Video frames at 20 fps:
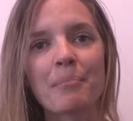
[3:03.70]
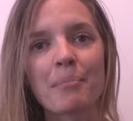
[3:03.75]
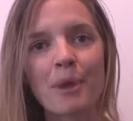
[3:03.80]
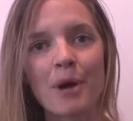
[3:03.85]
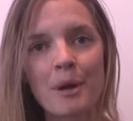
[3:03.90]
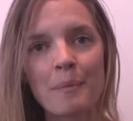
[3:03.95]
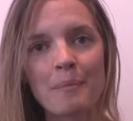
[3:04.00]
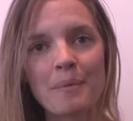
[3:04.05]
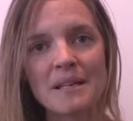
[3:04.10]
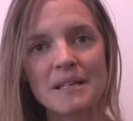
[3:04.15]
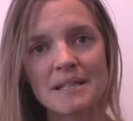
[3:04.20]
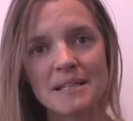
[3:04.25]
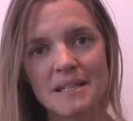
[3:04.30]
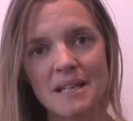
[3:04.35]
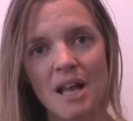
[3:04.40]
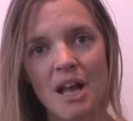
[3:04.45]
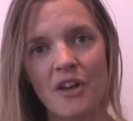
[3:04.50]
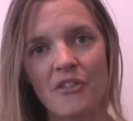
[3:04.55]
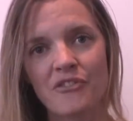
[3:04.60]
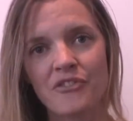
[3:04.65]
purpose
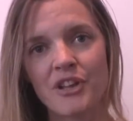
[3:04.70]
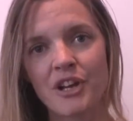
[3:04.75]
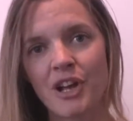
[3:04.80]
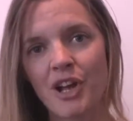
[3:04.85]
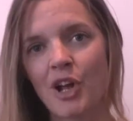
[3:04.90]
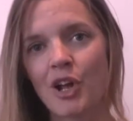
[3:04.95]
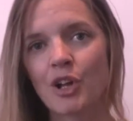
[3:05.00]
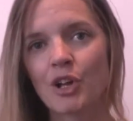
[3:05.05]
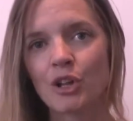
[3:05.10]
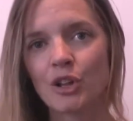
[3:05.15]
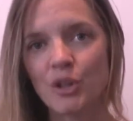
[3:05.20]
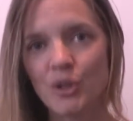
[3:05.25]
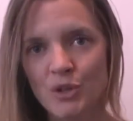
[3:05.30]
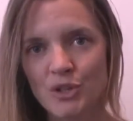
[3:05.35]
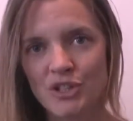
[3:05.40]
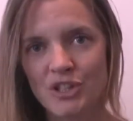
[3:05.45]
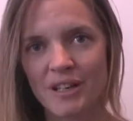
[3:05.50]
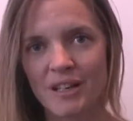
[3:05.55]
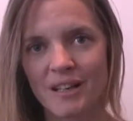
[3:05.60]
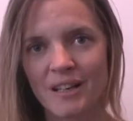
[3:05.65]
of the
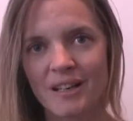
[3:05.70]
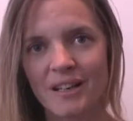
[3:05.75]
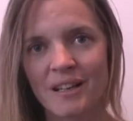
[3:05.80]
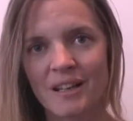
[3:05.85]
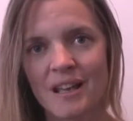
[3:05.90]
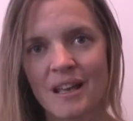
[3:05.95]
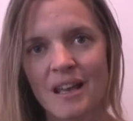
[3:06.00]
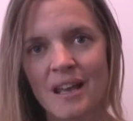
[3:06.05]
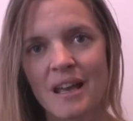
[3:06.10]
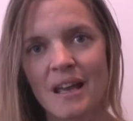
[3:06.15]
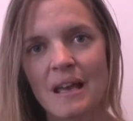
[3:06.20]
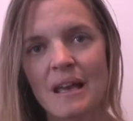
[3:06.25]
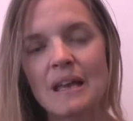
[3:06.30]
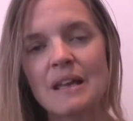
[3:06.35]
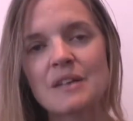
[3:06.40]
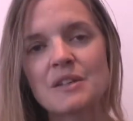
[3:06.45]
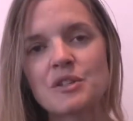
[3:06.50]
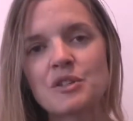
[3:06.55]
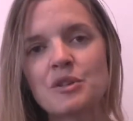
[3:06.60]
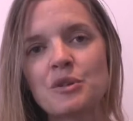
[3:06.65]
conclusion
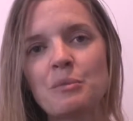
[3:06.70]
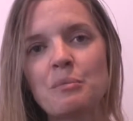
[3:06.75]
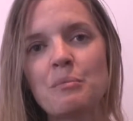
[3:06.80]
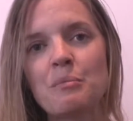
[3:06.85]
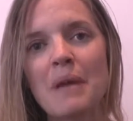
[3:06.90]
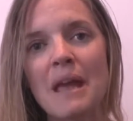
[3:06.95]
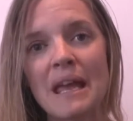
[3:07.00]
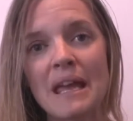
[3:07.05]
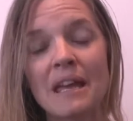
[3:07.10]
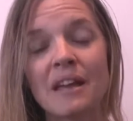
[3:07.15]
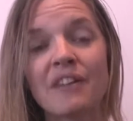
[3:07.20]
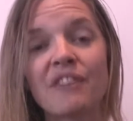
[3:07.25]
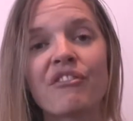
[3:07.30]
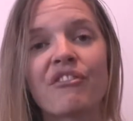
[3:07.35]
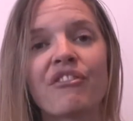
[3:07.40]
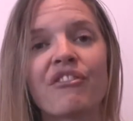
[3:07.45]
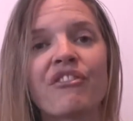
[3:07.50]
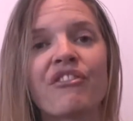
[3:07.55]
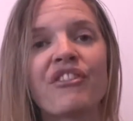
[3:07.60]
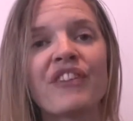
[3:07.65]
is to make it
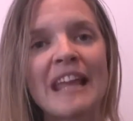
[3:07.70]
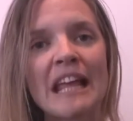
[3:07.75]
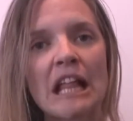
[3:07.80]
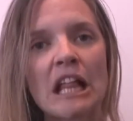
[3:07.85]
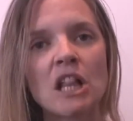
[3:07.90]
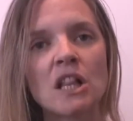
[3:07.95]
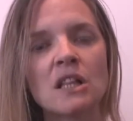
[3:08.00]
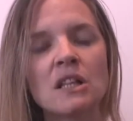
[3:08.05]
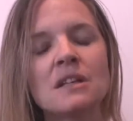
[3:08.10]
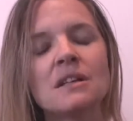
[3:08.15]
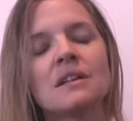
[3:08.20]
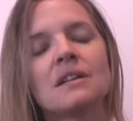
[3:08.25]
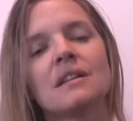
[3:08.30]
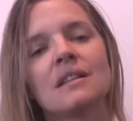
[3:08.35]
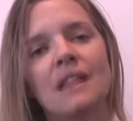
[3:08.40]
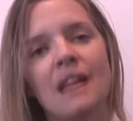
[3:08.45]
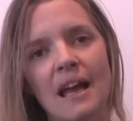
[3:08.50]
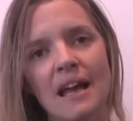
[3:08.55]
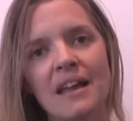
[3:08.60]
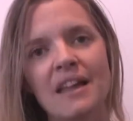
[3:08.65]
feel
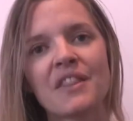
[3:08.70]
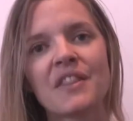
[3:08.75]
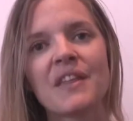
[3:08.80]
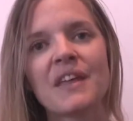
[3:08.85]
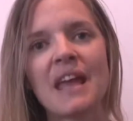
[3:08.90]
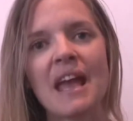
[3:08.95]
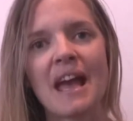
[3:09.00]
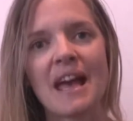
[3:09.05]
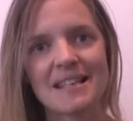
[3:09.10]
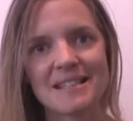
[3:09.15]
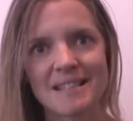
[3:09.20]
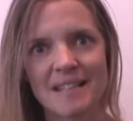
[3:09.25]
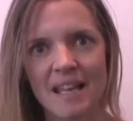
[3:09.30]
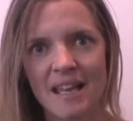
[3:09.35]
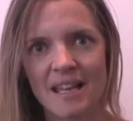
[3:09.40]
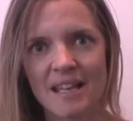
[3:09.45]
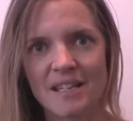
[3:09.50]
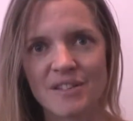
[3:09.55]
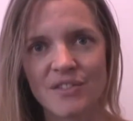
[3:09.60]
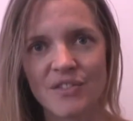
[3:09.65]
like the essay
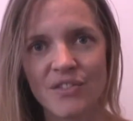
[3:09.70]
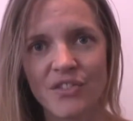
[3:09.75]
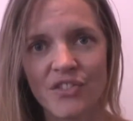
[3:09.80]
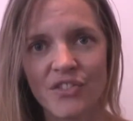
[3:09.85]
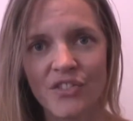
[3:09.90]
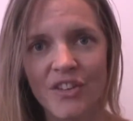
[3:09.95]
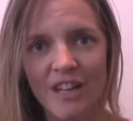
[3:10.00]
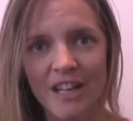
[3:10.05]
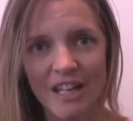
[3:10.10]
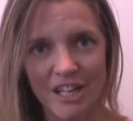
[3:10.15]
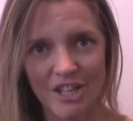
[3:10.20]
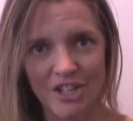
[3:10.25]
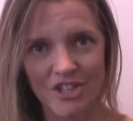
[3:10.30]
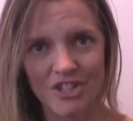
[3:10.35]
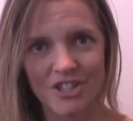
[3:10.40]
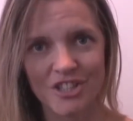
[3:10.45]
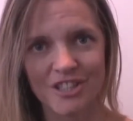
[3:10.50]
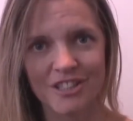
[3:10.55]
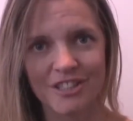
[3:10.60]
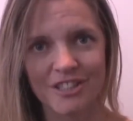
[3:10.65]
is
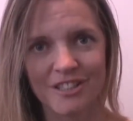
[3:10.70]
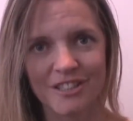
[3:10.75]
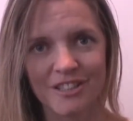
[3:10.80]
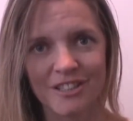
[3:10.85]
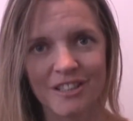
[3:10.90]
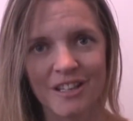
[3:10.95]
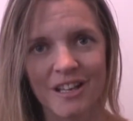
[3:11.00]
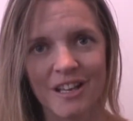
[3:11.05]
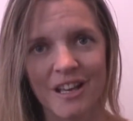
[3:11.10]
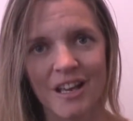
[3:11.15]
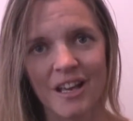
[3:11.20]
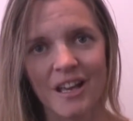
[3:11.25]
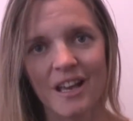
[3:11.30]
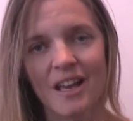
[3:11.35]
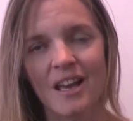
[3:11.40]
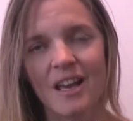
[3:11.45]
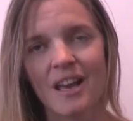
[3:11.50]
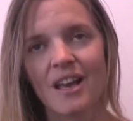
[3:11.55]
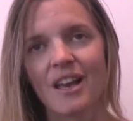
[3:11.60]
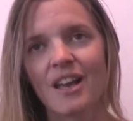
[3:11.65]
finished.
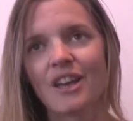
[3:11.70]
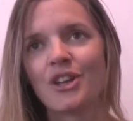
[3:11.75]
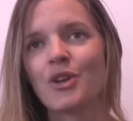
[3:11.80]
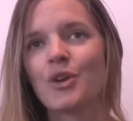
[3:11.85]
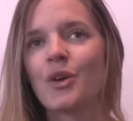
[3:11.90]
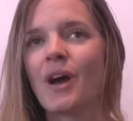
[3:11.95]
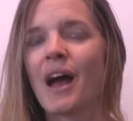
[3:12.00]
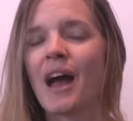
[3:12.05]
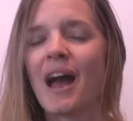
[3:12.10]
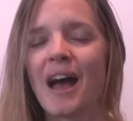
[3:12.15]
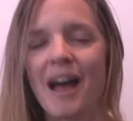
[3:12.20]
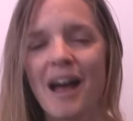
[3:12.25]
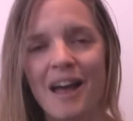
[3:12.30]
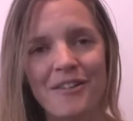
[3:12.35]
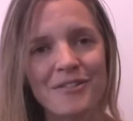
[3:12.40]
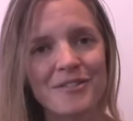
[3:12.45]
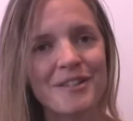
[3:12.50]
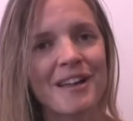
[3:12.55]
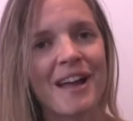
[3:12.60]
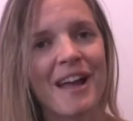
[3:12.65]
You
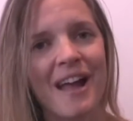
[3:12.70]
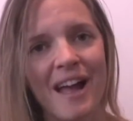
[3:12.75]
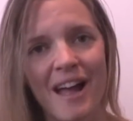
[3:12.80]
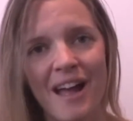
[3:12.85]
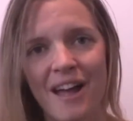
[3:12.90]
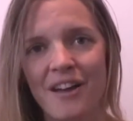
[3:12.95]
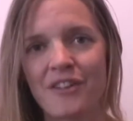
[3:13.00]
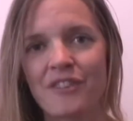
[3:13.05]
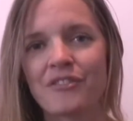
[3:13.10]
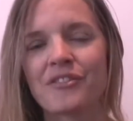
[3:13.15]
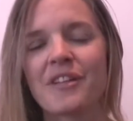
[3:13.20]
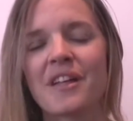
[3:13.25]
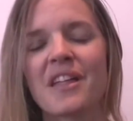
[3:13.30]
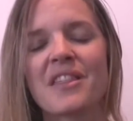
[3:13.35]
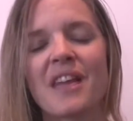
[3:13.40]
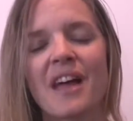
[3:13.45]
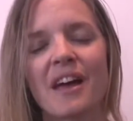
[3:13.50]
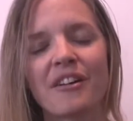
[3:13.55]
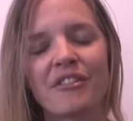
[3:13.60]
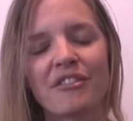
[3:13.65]
have to have
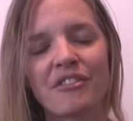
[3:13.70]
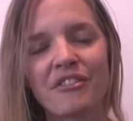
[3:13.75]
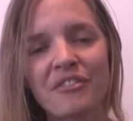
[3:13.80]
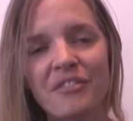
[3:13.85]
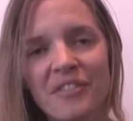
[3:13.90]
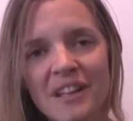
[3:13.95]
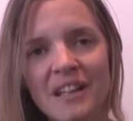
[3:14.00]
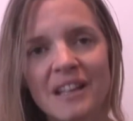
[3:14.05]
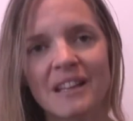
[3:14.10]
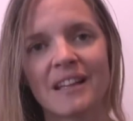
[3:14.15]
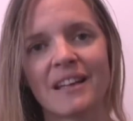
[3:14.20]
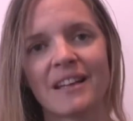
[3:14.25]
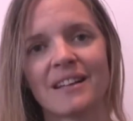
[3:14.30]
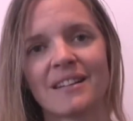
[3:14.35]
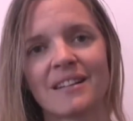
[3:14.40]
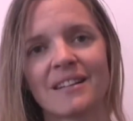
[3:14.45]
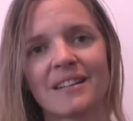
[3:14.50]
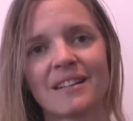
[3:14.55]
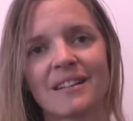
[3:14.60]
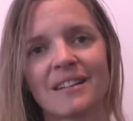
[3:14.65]
that feeling.